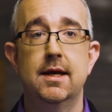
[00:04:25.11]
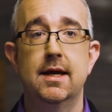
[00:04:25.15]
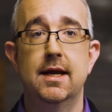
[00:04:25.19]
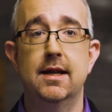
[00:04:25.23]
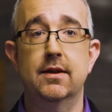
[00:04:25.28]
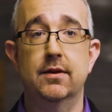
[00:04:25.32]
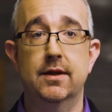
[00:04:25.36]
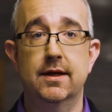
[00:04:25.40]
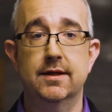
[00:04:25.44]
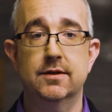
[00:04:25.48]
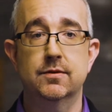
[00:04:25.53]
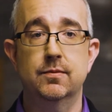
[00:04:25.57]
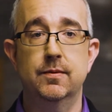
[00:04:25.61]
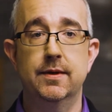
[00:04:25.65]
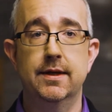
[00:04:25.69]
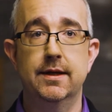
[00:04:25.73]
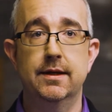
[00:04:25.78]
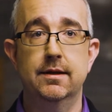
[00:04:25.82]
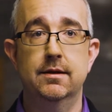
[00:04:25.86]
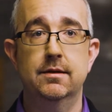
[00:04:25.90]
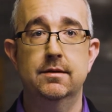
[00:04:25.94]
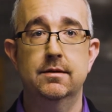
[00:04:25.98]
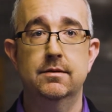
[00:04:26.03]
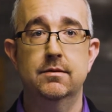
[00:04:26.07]
unless
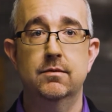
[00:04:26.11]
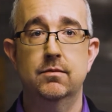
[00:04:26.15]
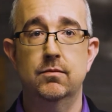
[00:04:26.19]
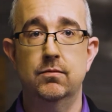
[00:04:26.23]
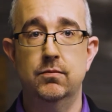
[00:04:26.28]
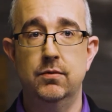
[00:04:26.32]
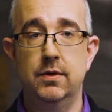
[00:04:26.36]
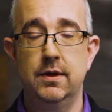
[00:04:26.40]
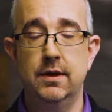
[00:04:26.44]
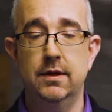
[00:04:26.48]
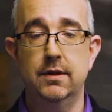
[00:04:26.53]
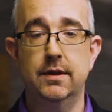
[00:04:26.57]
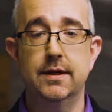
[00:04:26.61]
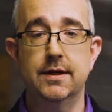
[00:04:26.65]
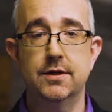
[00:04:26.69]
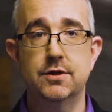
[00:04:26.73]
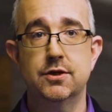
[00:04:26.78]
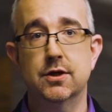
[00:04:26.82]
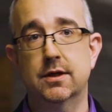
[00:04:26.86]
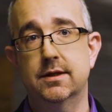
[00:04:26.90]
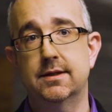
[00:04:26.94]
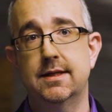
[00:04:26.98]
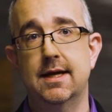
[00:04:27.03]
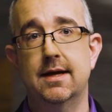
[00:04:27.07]
we really
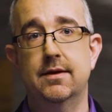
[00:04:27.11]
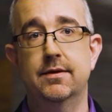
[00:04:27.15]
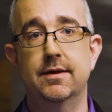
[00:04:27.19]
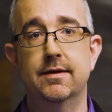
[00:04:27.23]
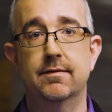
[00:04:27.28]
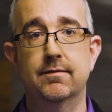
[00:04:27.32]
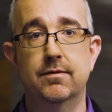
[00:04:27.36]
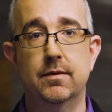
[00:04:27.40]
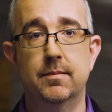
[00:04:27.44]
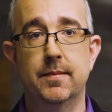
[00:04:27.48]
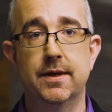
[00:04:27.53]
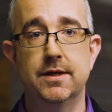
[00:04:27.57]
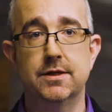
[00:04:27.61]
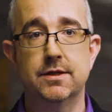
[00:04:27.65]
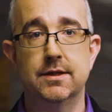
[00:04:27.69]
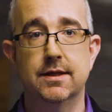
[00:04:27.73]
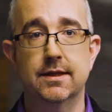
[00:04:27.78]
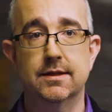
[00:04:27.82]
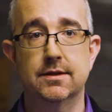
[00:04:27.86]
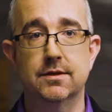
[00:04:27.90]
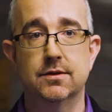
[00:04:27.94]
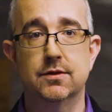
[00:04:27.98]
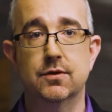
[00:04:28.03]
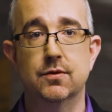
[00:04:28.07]
shut down the inflammation
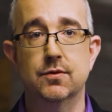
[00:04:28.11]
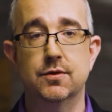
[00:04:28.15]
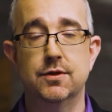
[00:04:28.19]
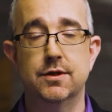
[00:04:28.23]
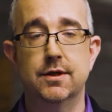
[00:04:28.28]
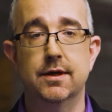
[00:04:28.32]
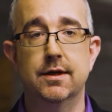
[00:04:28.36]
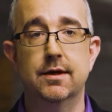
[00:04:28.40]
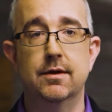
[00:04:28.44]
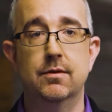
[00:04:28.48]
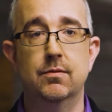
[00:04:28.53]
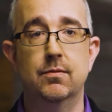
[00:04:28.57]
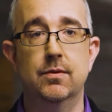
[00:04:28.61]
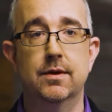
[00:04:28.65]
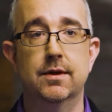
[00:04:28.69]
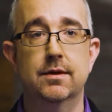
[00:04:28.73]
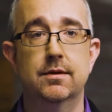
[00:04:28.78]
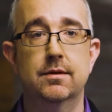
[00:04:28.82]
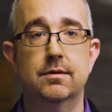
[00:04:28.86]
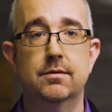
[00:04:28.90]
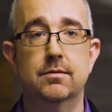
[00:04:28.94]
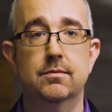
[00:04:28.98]
that's associated with